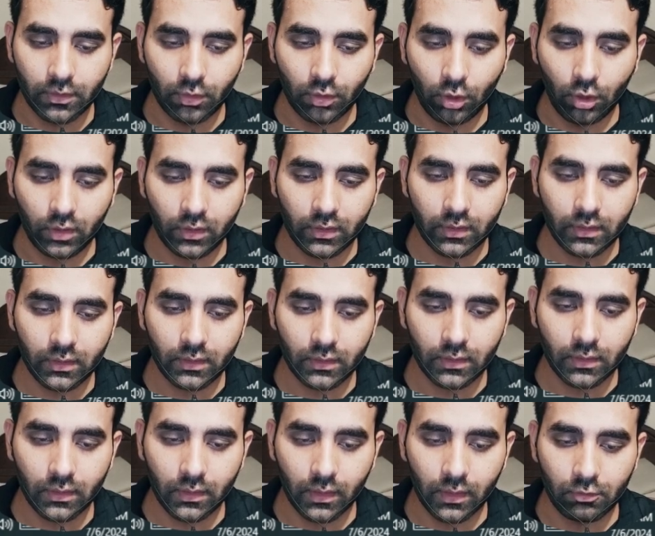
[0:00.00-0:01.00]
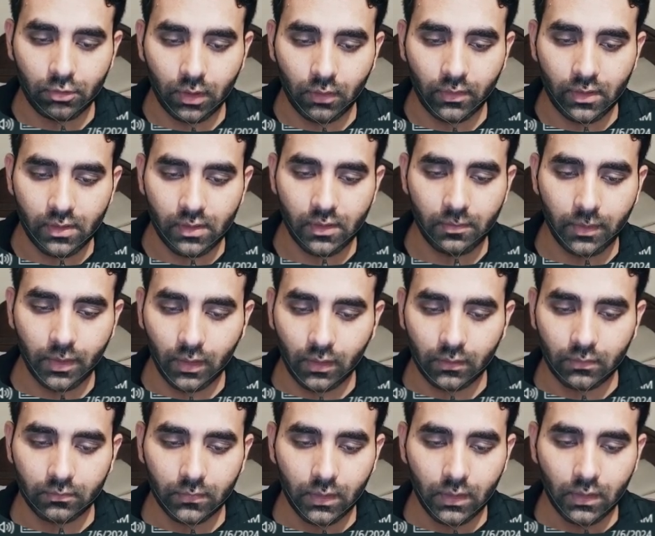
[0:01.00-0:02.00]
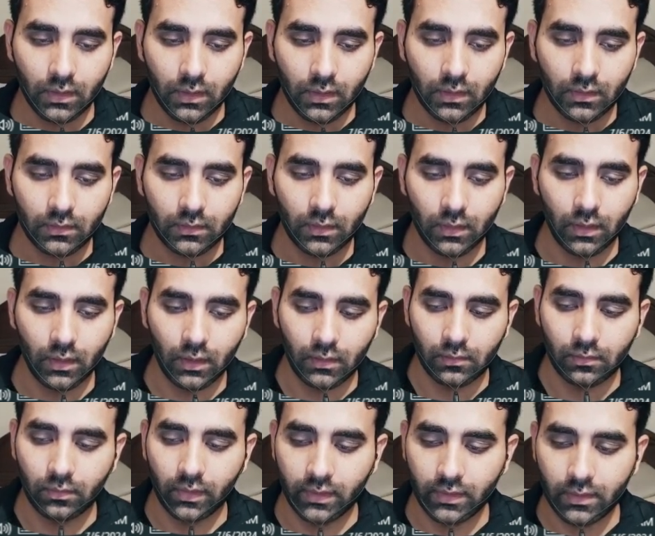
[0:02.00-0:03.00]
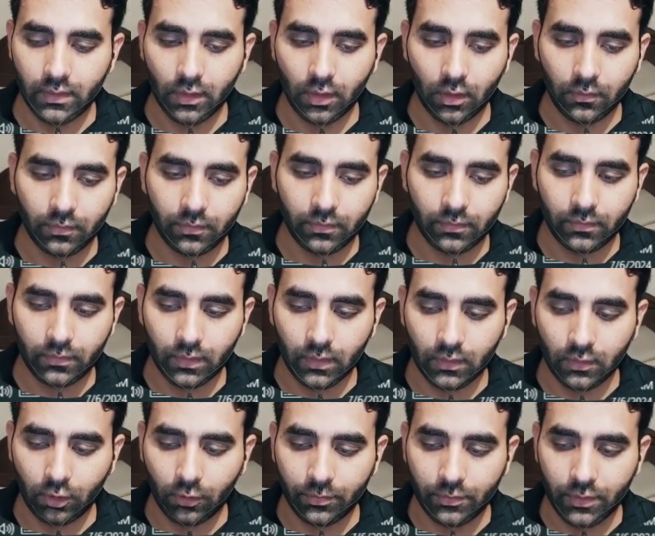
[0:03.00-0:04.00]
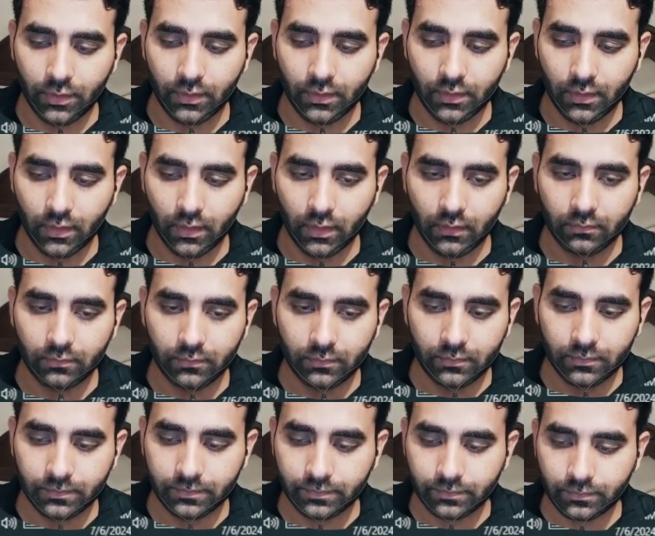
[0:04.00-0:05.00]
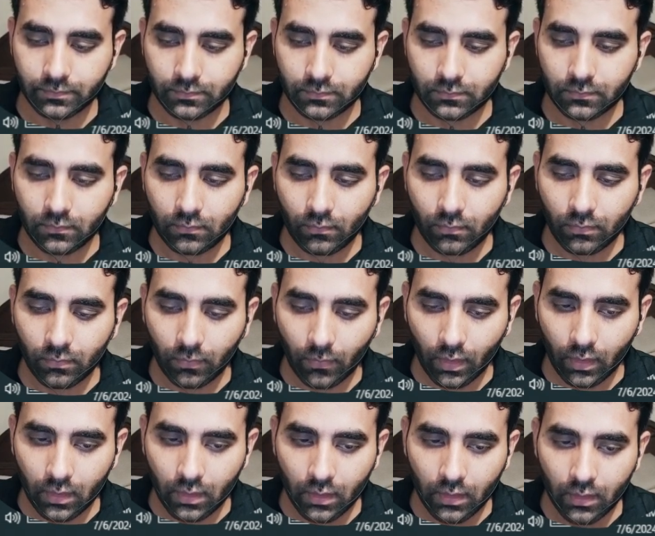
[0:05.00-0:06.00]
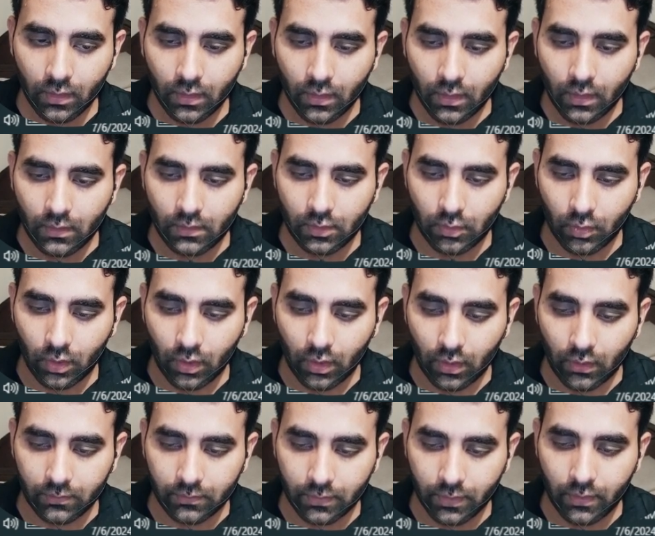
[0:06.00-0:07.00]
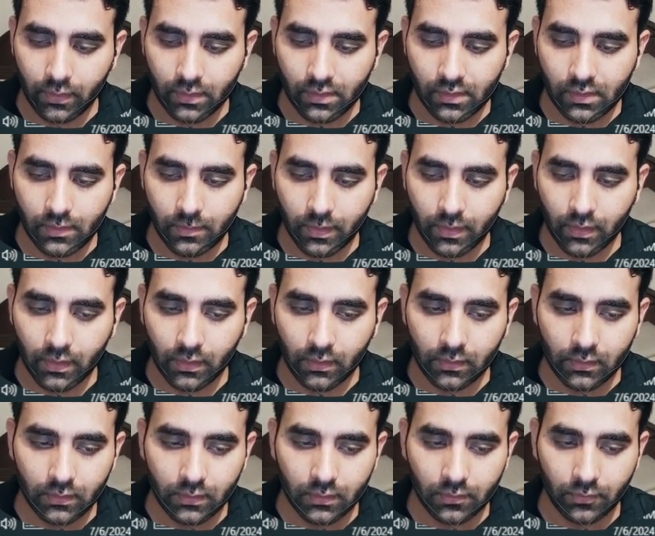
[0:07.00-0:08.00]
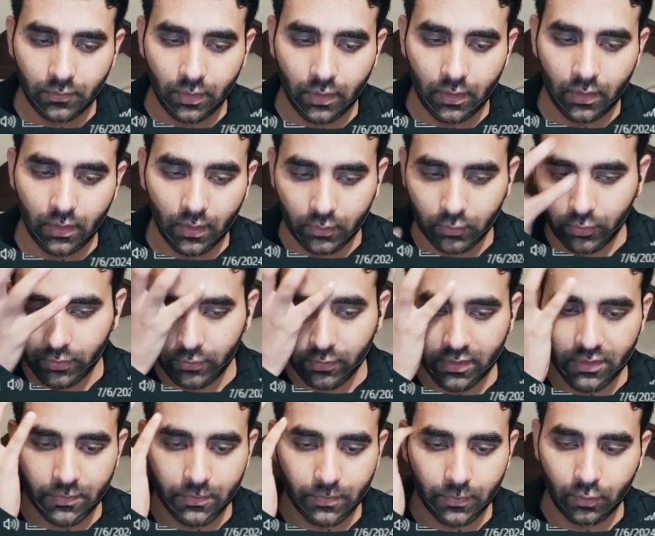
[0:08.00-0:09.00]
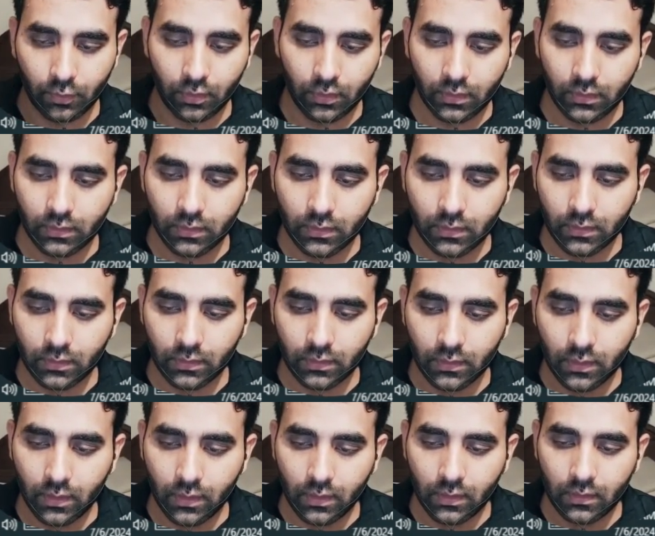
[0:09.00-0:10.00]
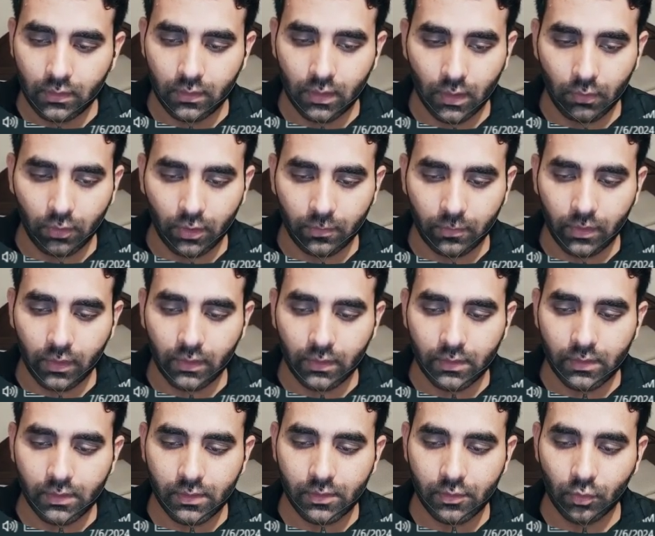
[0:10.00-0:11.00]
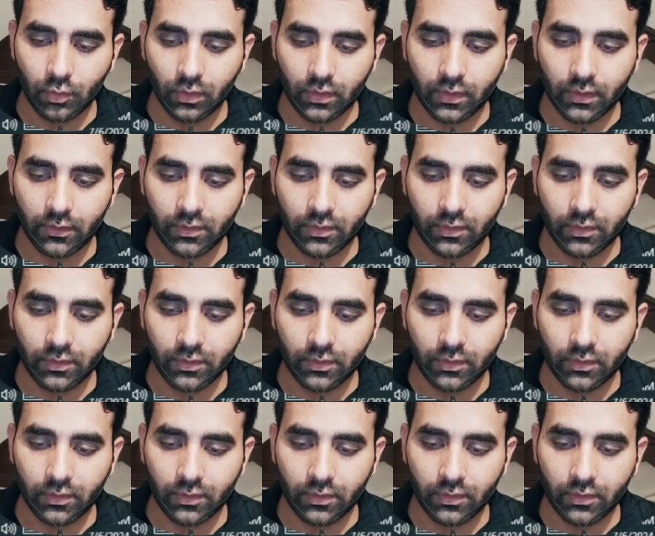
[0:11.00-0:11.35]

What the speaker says: up the initial package configurations. So we are going to choose our domain name here,